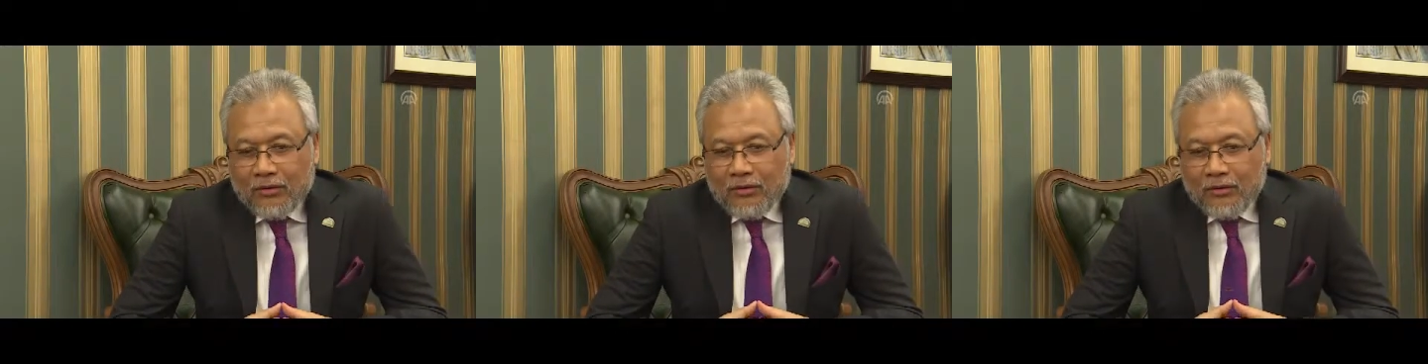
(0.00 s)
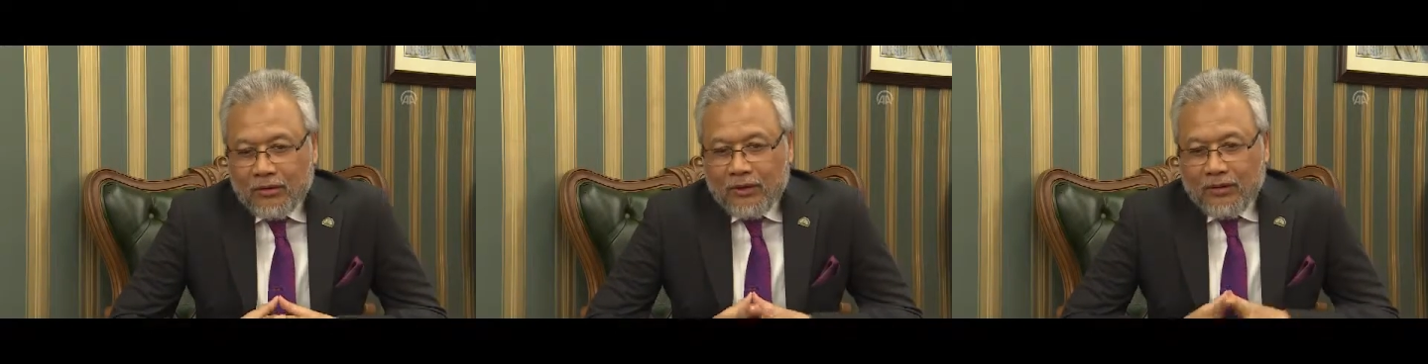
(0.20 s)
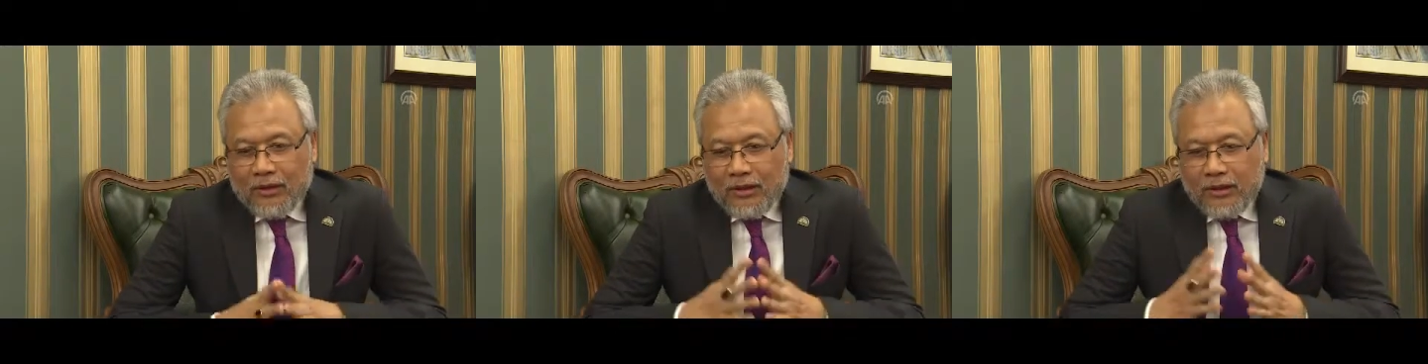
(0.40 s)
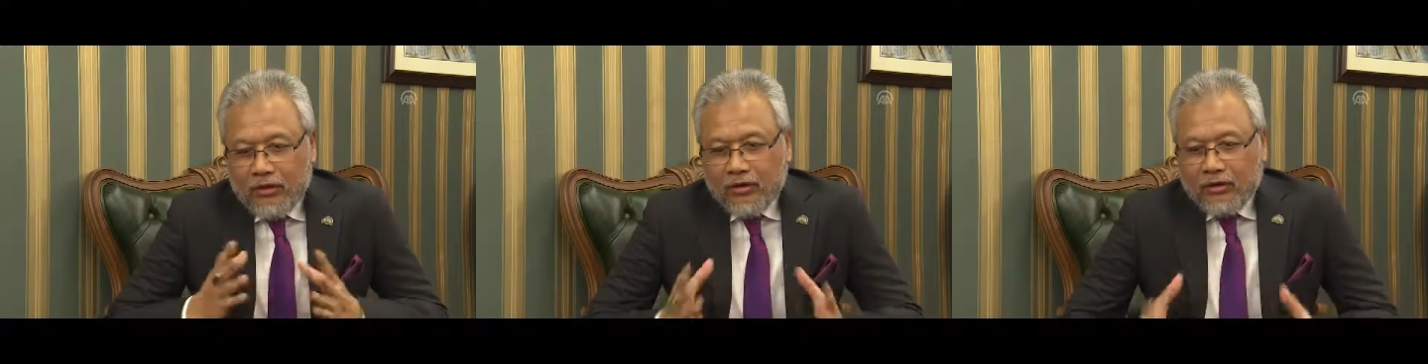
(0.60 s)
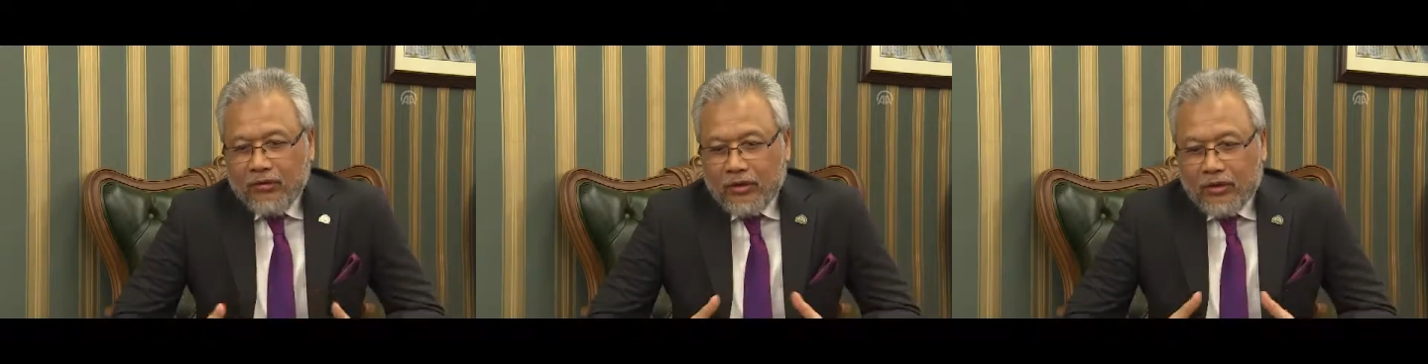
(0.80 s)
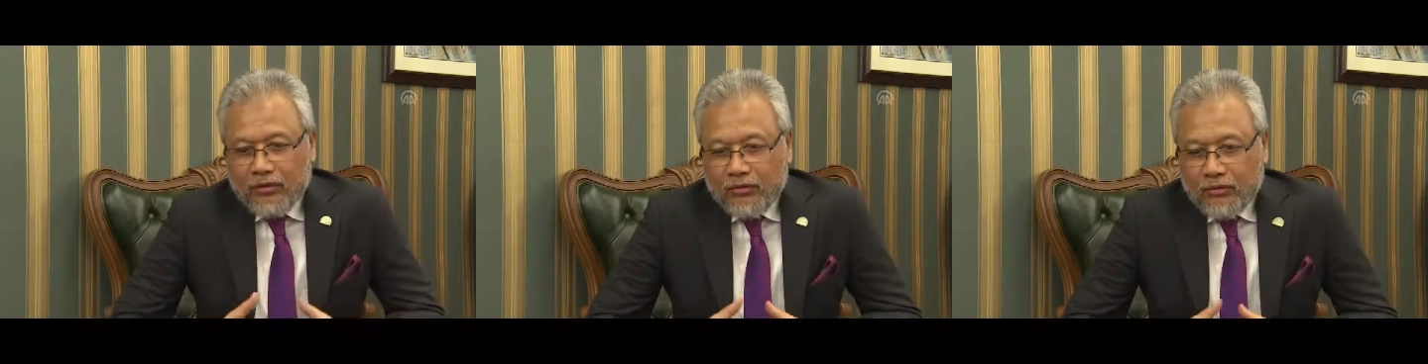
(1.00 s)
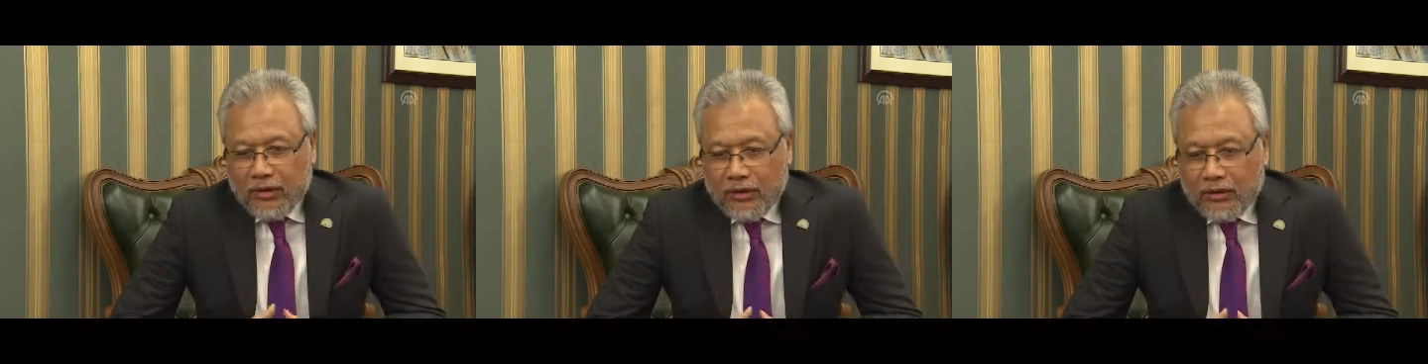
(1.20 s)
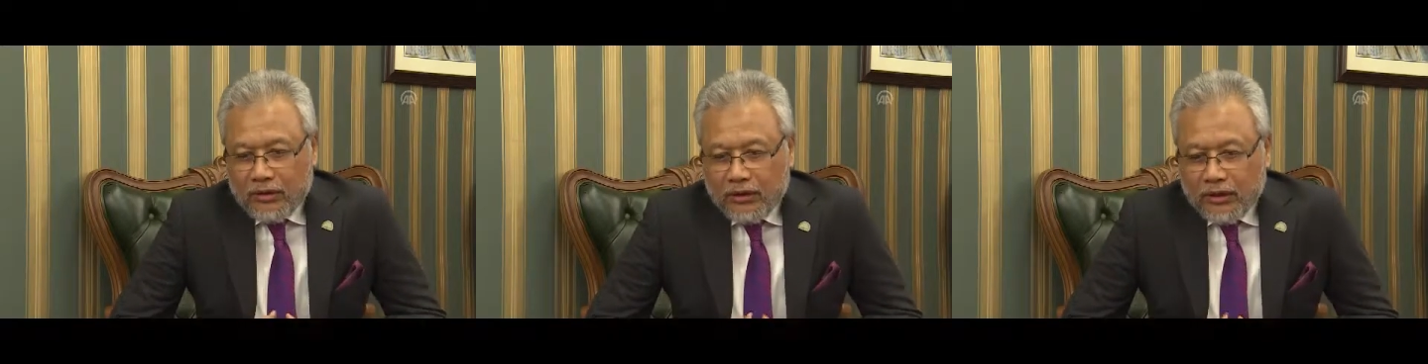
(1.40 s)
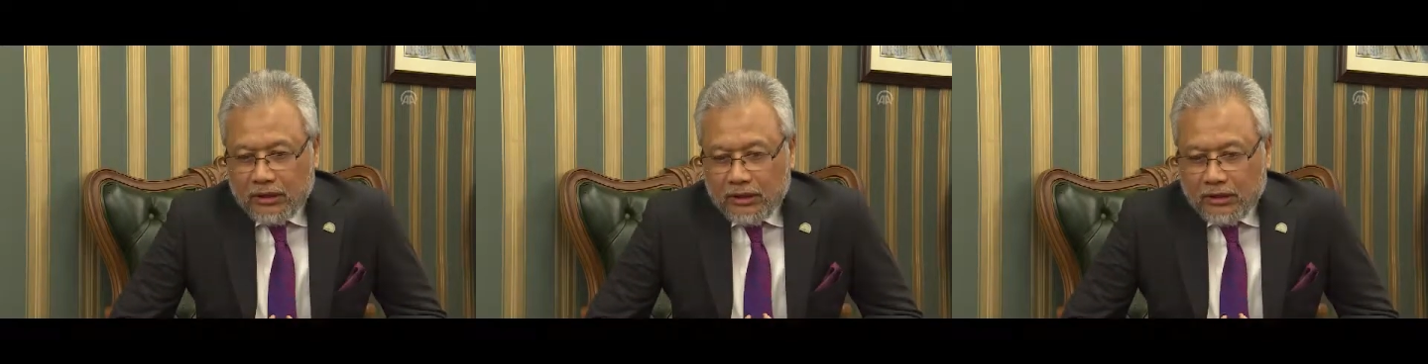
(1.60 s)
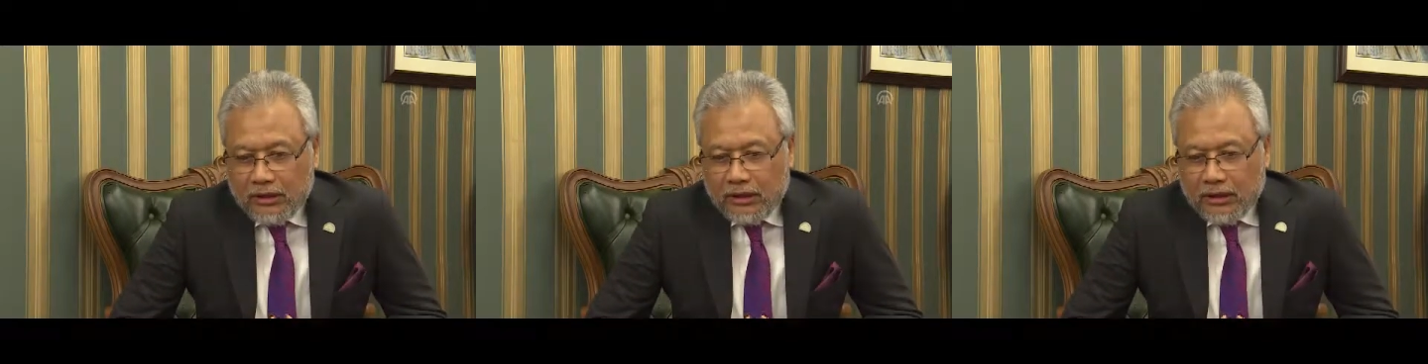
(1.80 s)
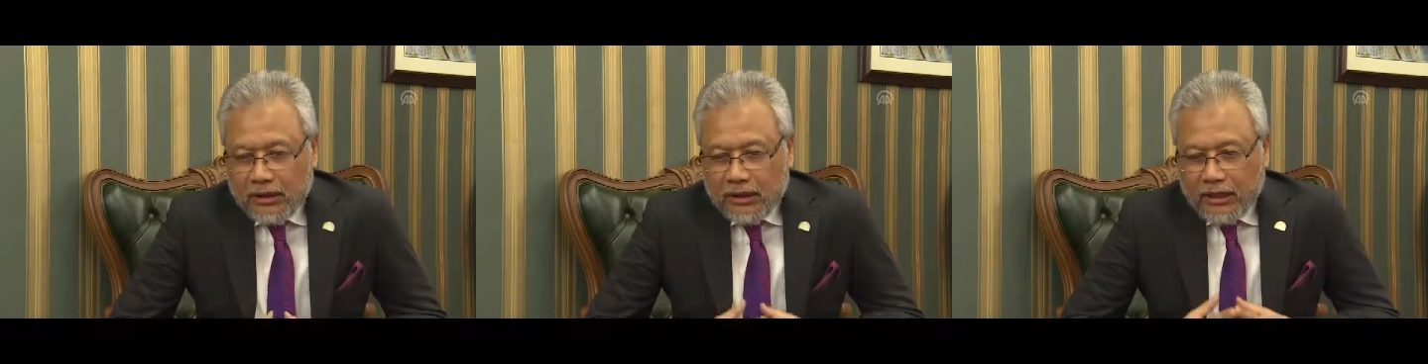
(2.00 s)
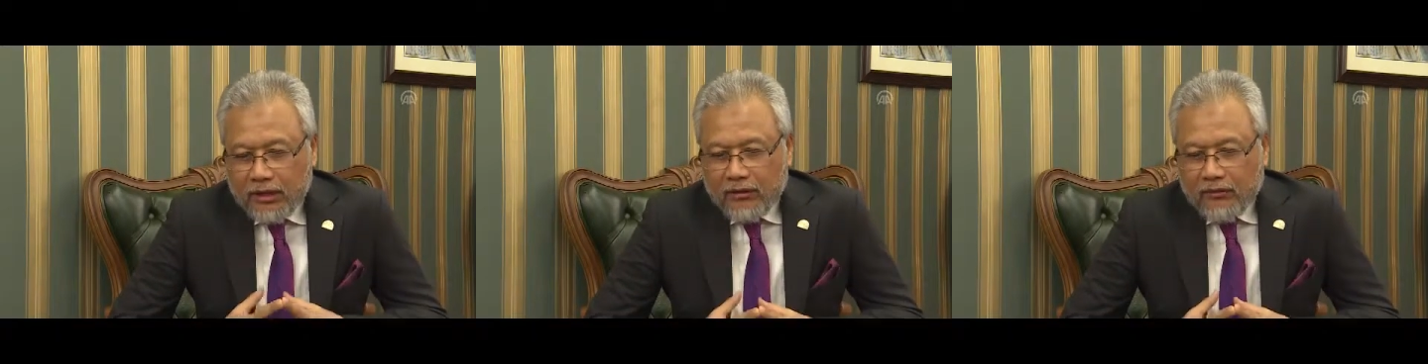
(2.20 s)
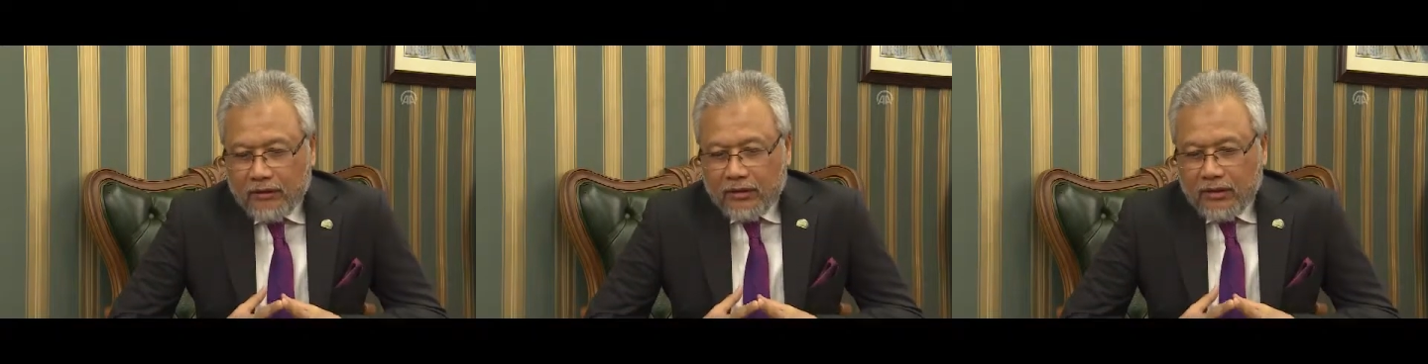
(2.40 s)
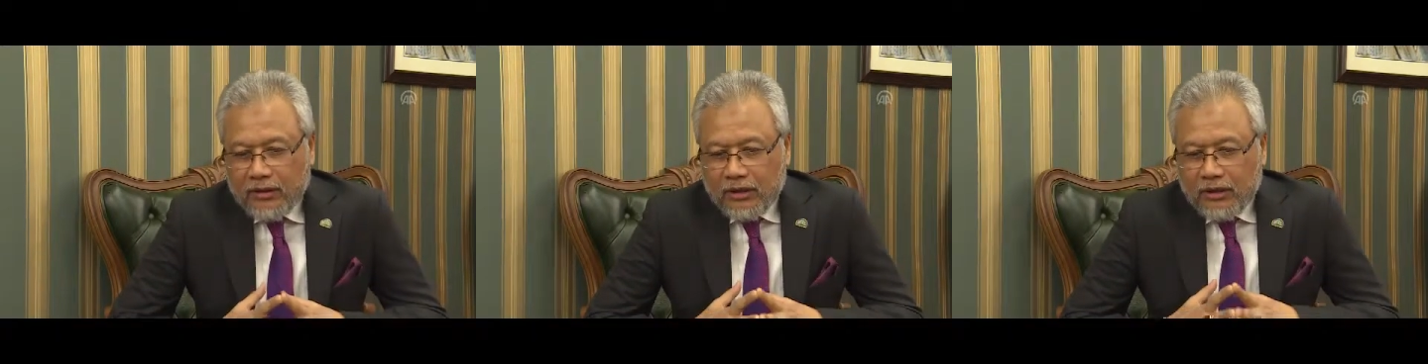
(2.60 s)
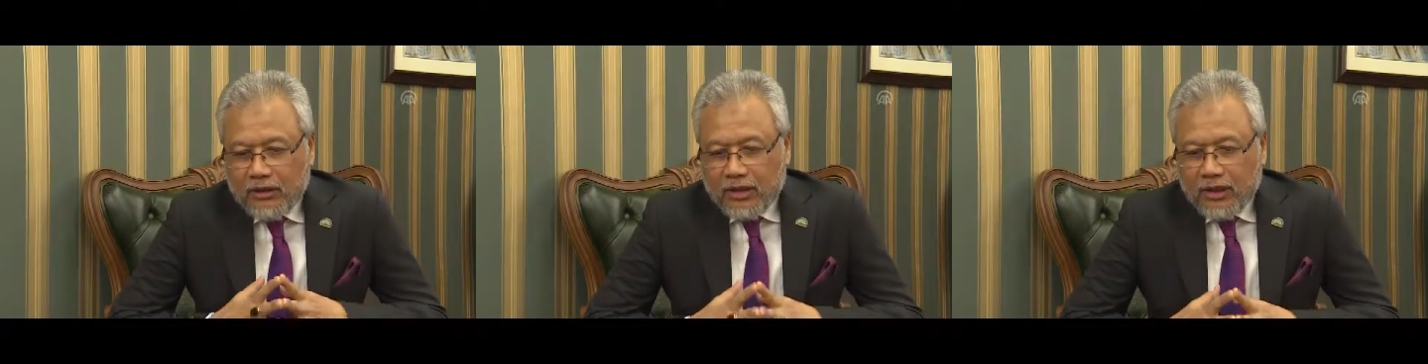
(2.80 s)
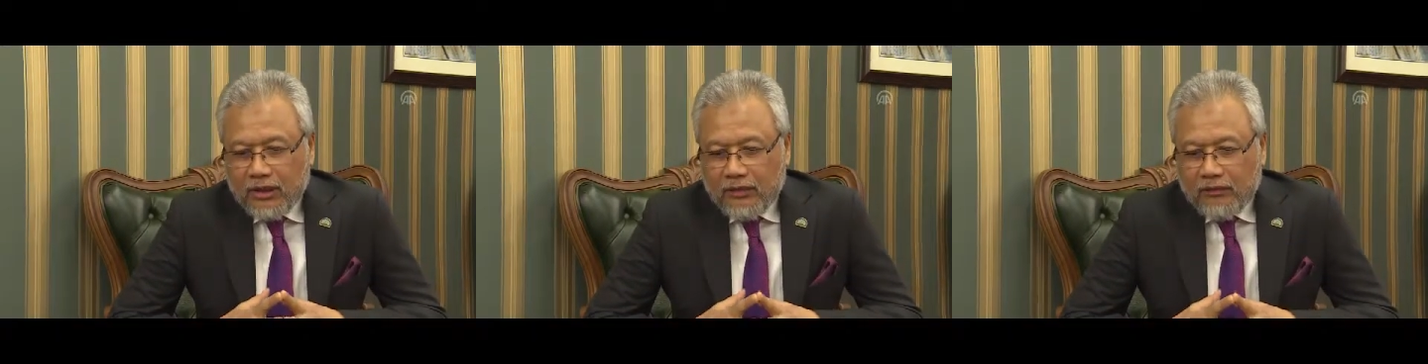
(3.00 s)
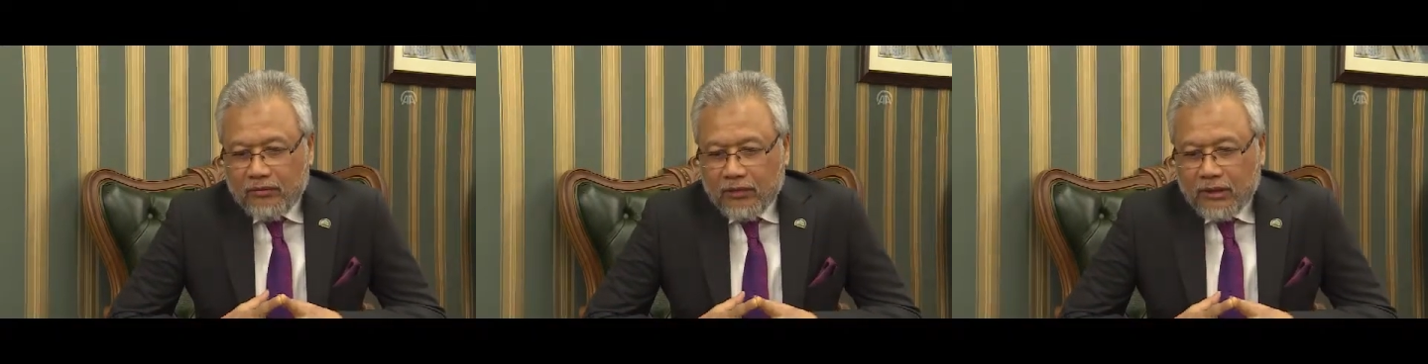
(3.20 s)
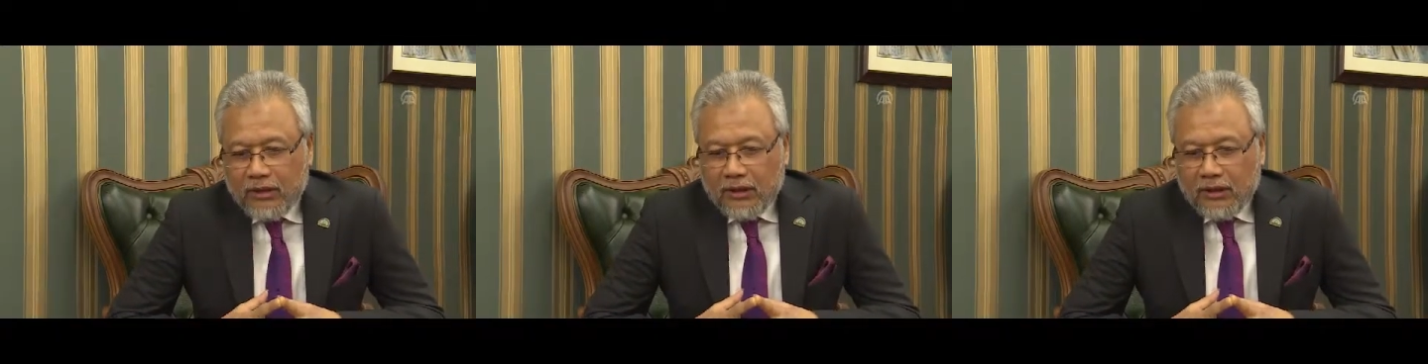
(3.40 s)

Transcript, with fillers: So they introduced to us uh, a kind of uh, initiative